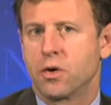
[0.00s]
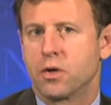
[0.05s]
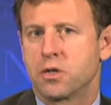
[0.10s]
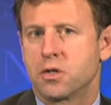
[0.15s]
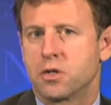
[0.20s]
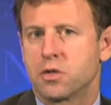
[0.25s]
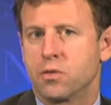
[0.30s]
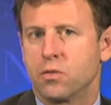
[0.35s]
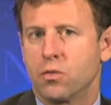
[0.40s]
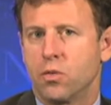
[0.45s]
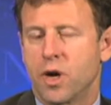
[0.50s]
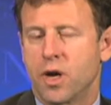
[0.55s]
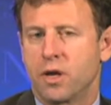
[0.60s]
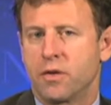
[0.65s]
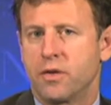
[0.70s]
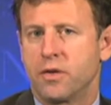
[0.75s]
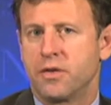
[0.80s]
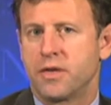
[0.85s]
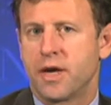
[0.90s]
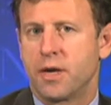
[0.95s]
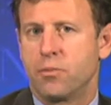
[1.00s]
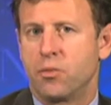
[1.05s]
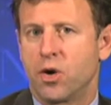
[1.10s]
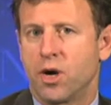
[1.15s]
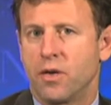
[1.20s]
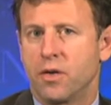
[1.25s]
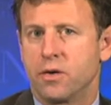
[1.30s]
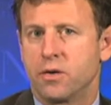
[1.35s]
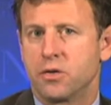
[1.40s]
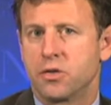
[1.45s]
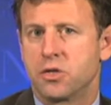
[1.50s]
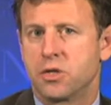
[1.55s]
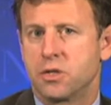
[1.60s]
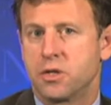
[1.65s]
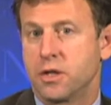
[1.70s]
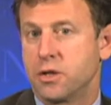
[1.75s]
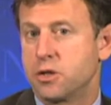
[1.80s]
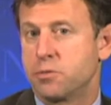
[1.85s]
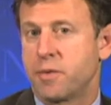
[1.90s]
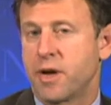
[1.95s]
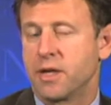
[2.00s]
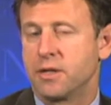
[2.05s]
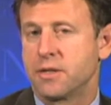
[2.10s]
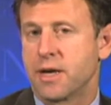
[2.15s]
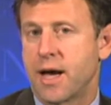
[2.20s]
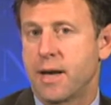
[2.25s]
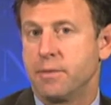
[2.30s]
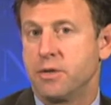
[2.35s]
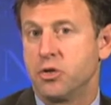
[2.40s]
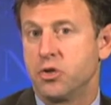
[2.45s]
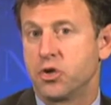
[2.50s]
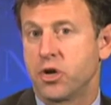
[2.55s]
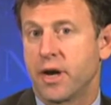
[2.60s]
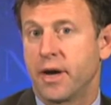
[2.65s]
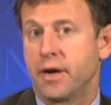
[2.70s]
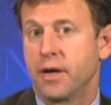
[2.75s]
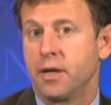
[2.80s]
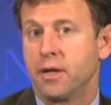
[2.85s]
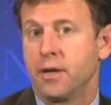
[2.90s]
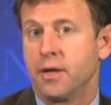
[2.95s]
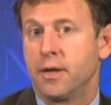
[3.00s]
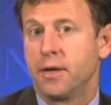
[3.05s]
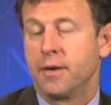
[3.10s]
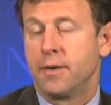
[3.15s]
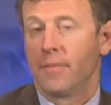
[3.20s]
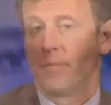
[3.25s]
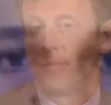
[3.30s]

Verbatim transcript: of course, one of the dead brothers did spend time in jail.